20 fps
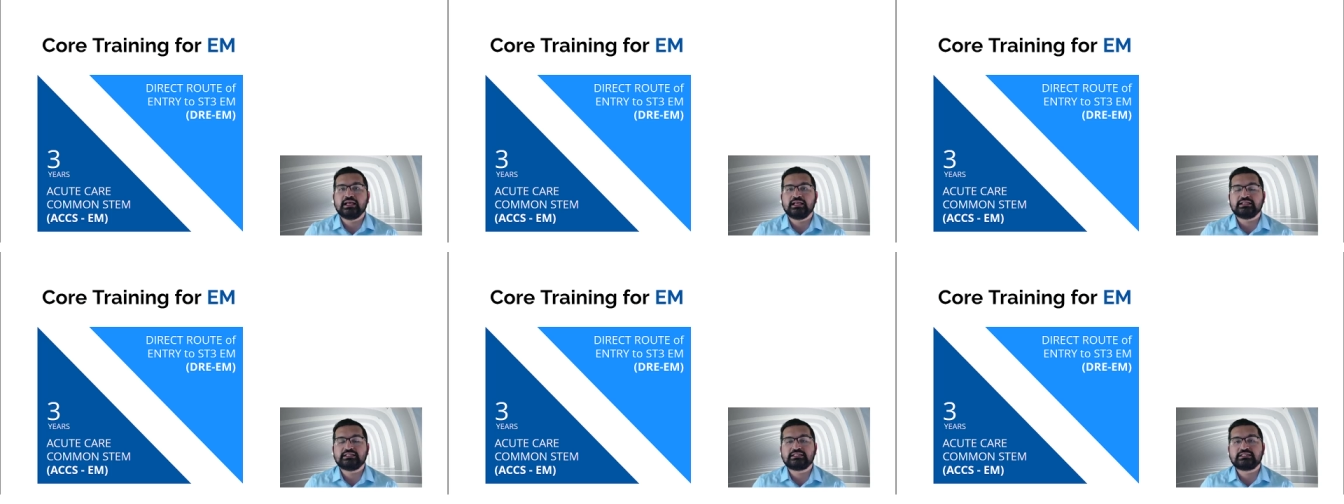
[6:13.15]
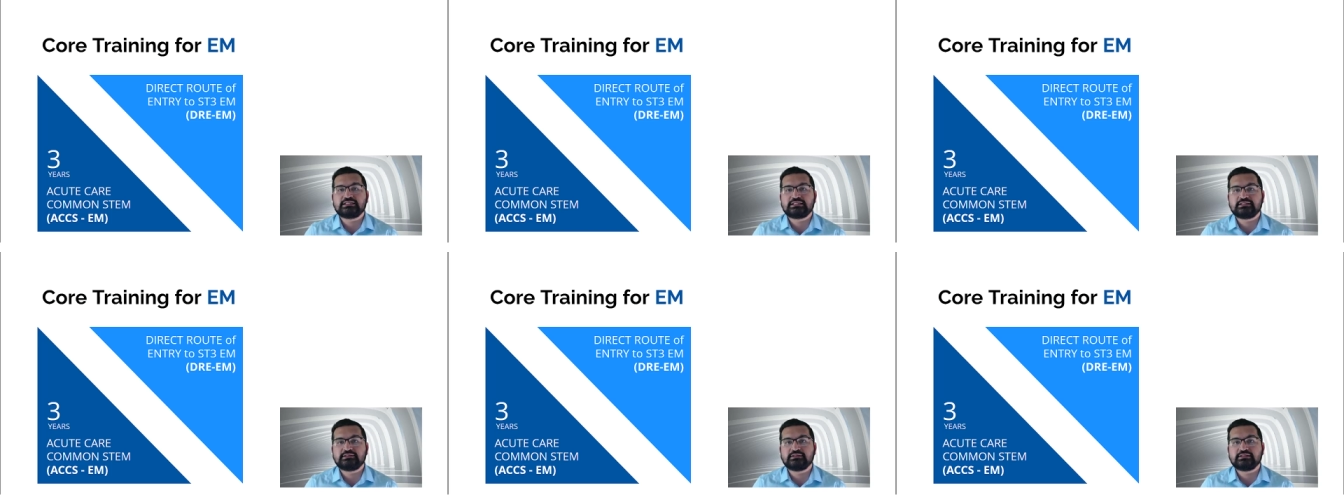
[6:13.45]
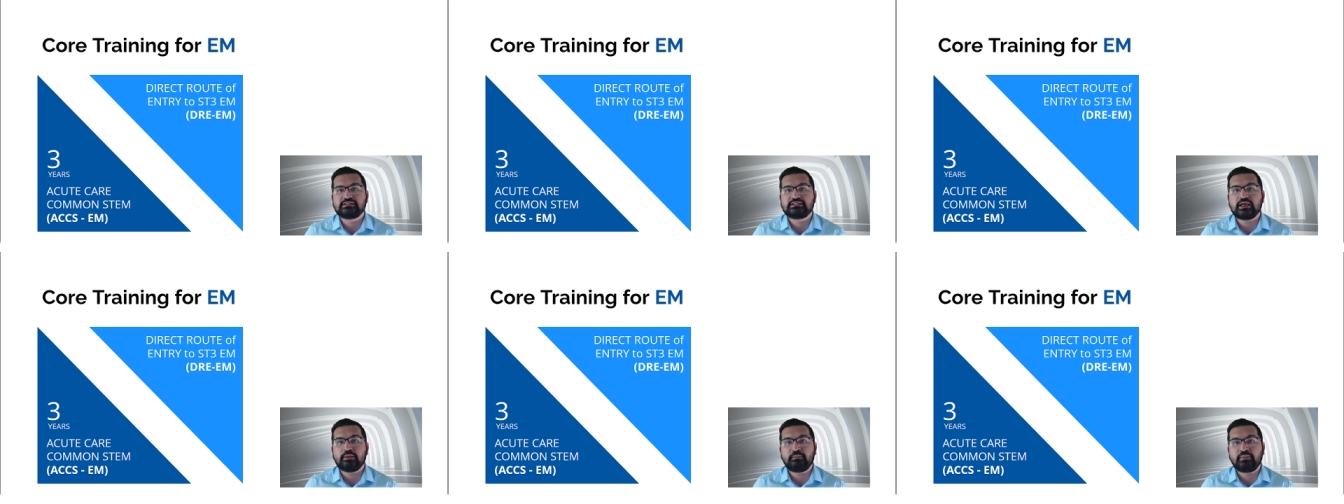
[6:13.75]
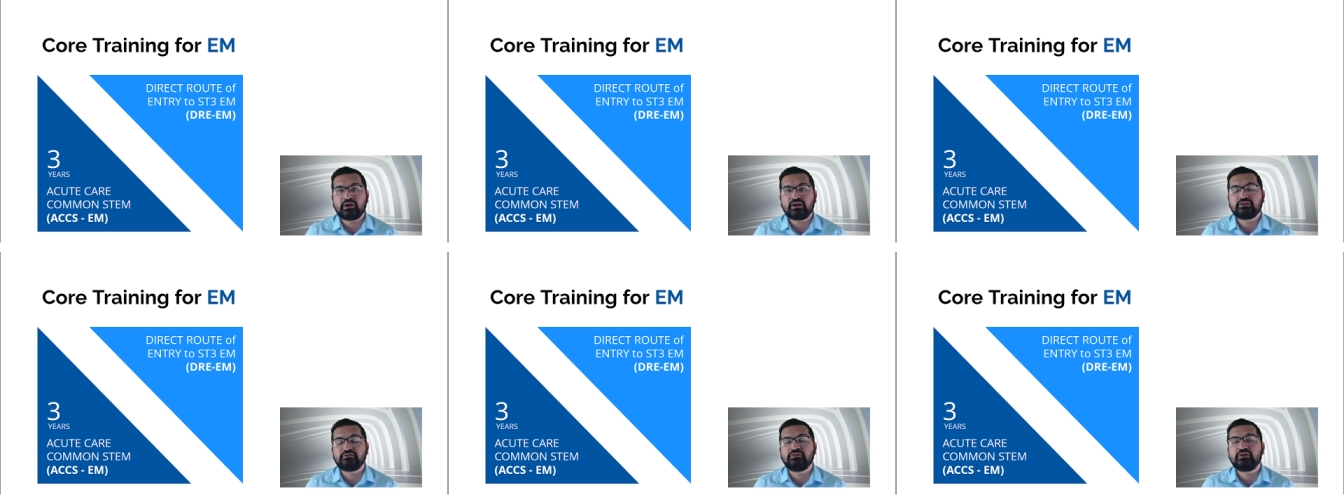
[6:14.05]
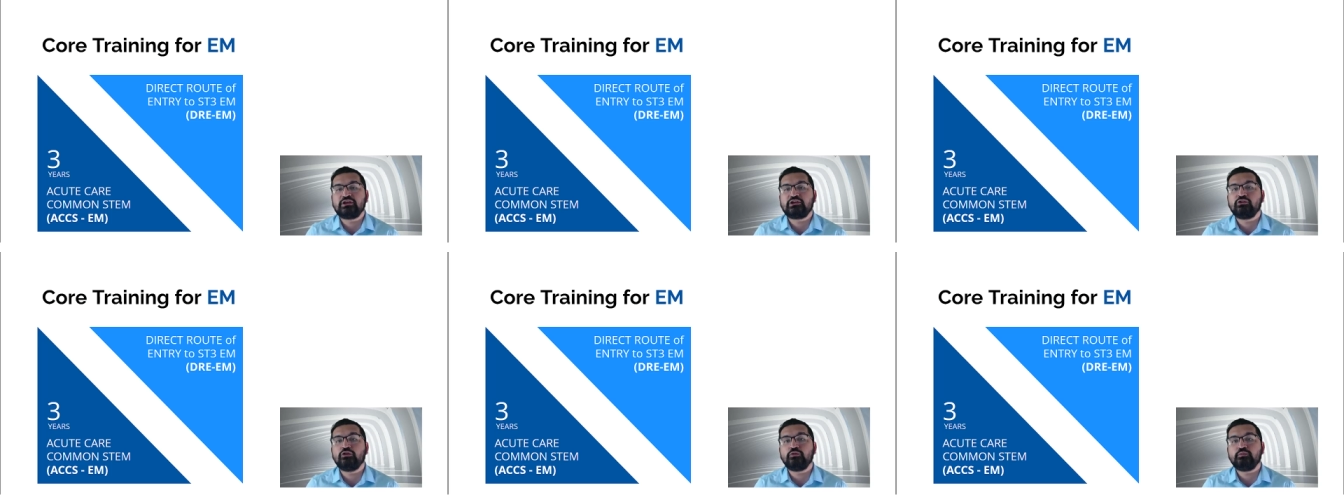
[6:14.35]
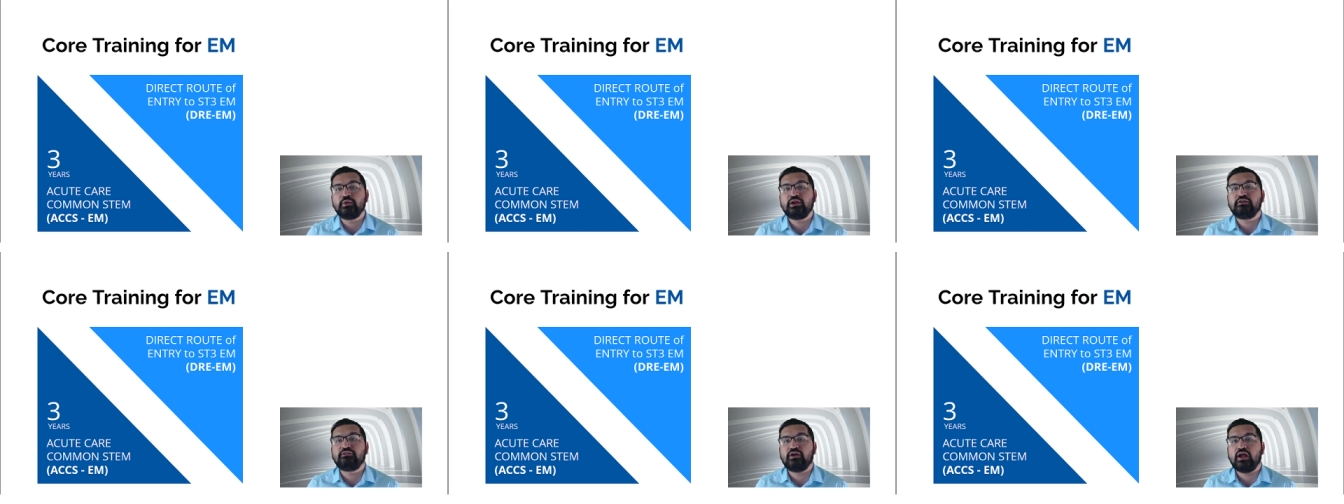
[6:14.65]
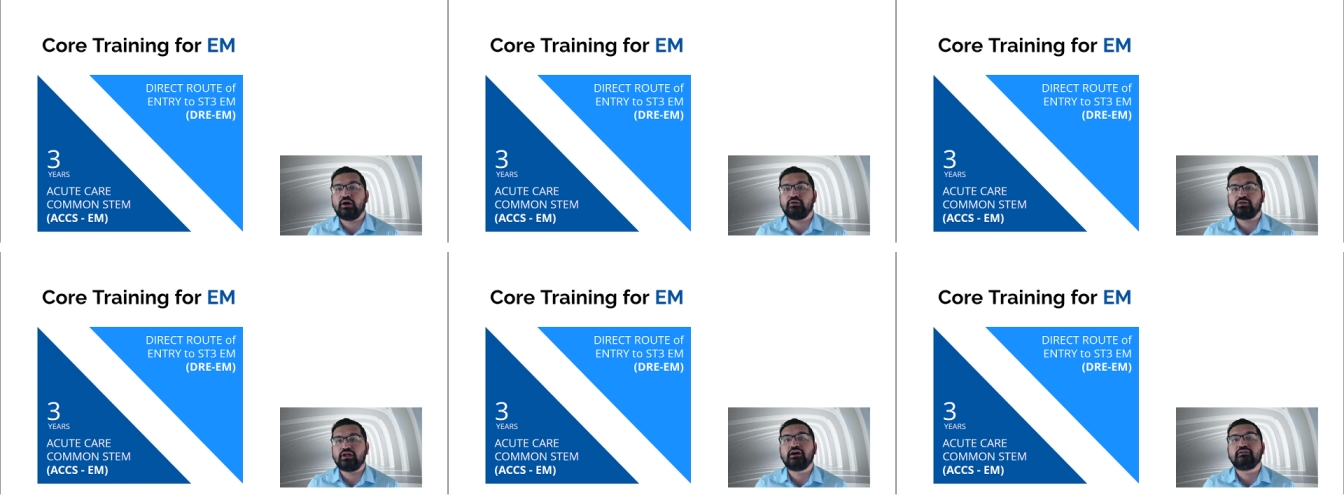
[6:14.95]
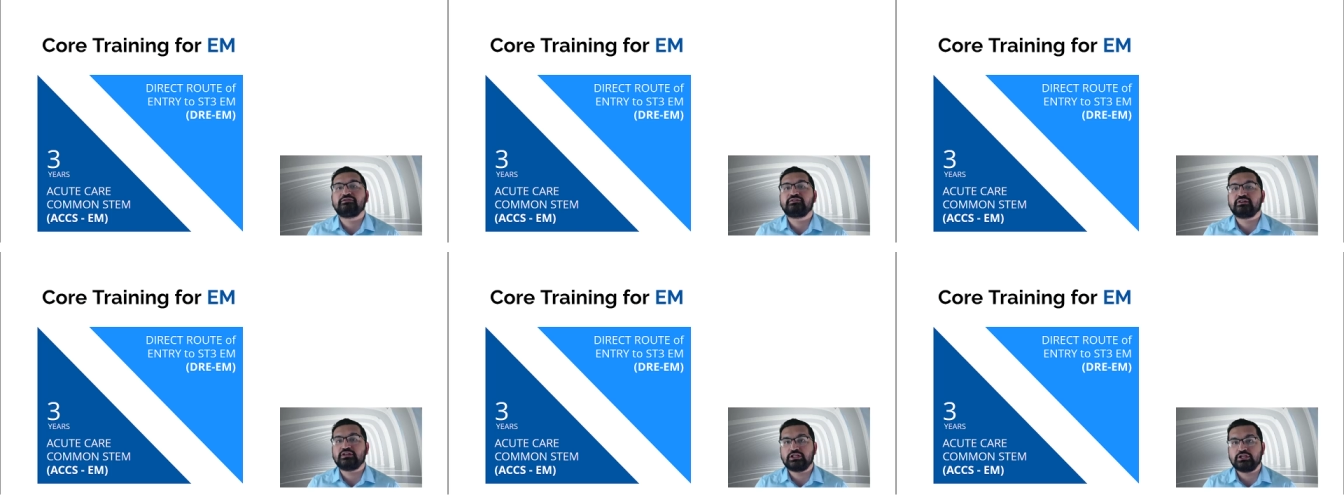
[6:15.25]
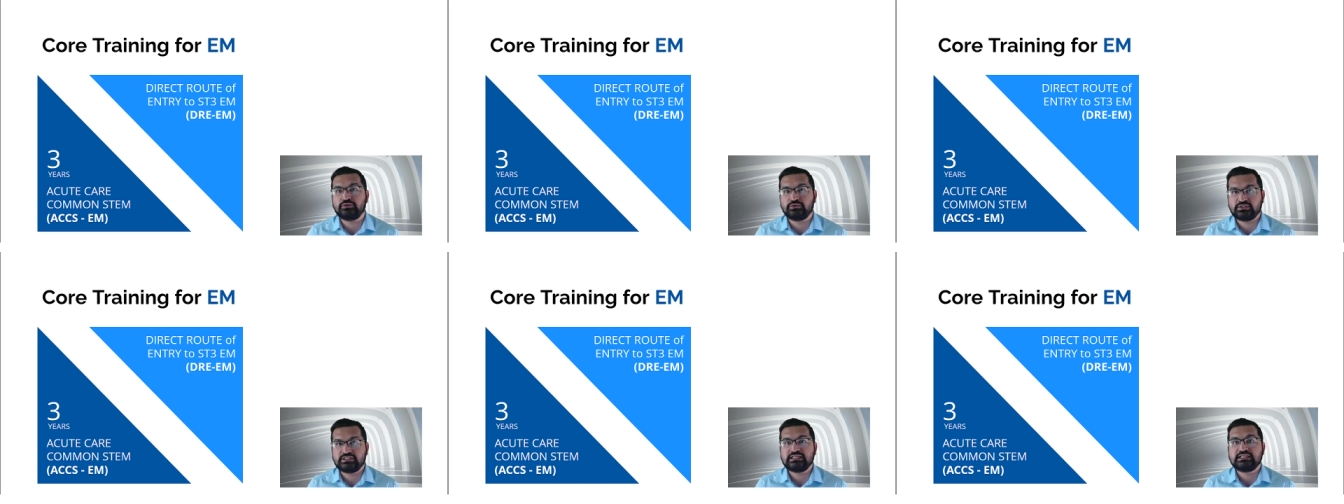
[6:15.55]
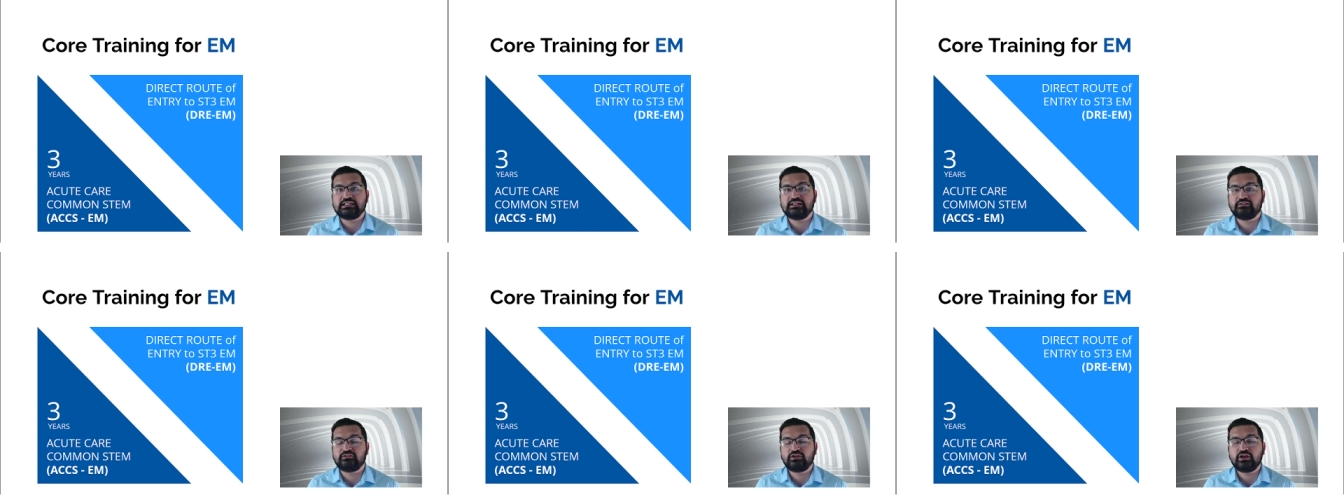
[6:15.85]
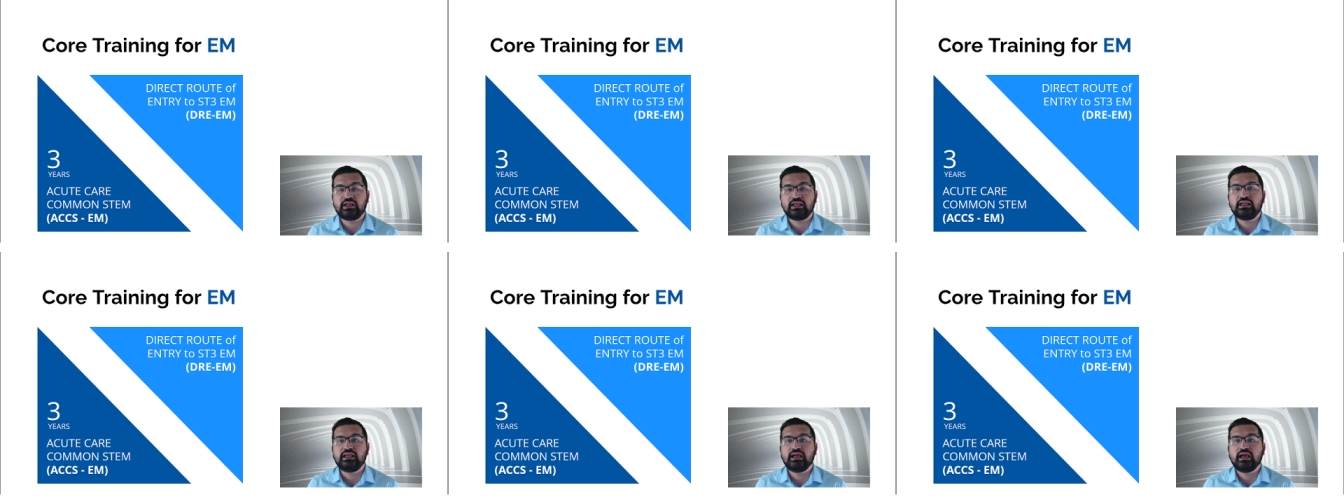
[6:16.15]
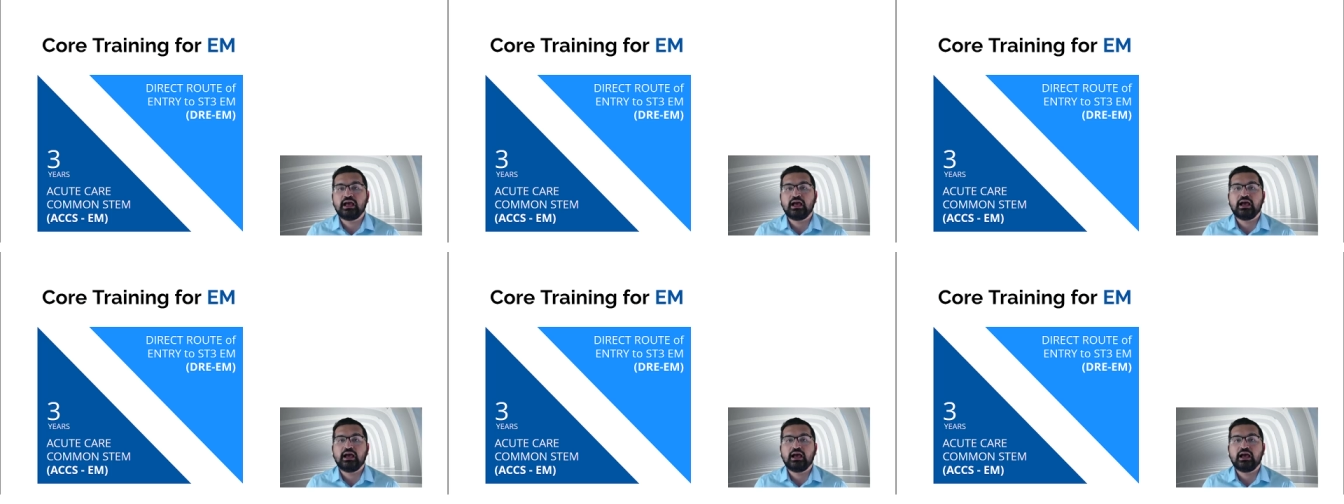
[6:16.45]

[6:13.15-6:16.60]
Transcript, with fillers: s- separate recruitment round after your CT3.